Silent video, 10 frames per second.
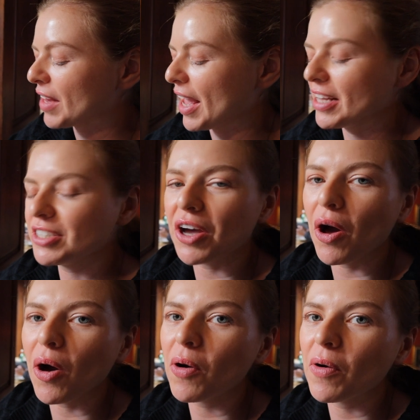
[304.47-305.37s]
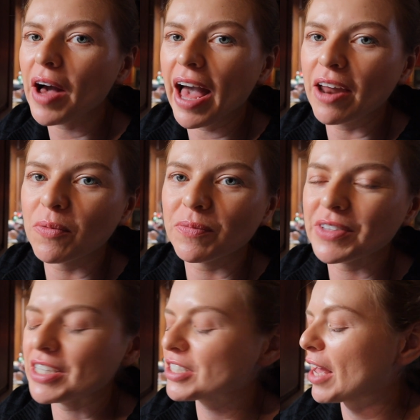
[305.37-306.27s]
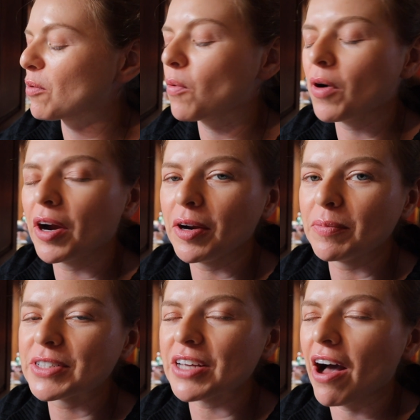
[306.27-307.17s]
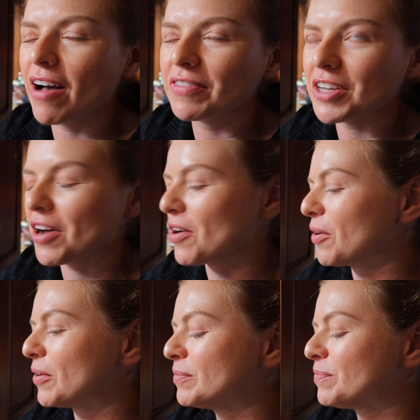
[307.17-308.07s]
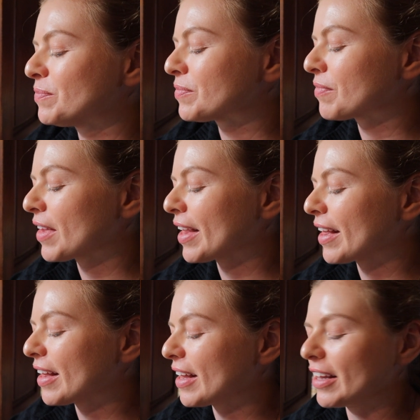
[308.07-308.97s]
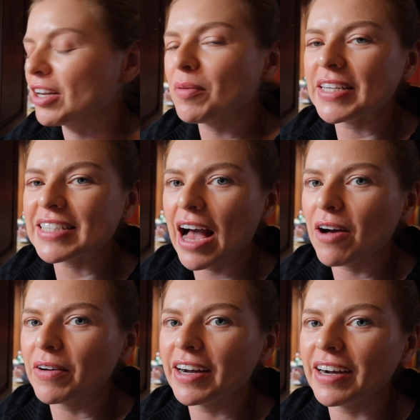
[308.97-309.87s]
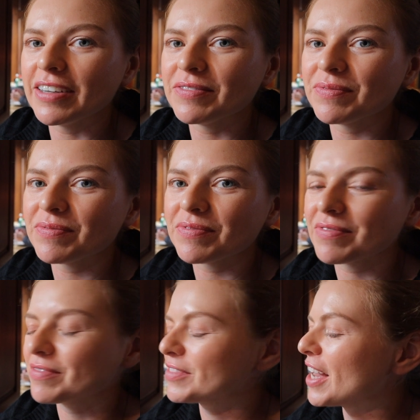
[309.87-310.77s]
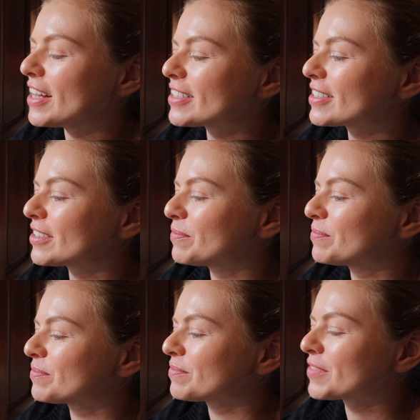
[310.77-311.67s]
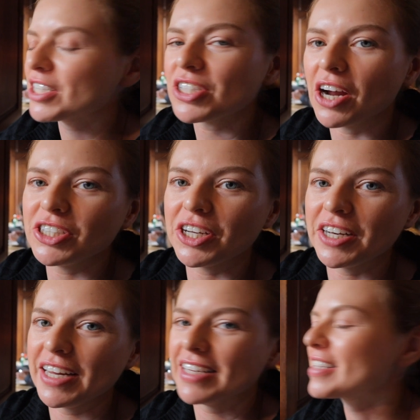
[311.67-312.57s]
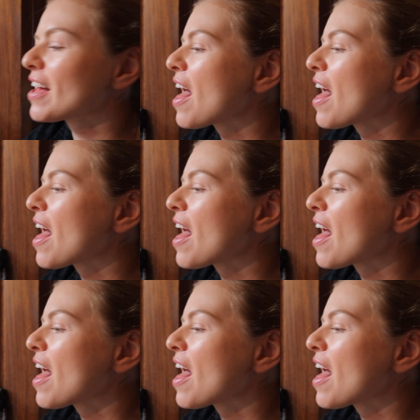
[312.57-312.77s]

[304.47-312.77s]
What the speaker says: and dough and just like warm, soft dough. A little bit sour. Just starchy goodness.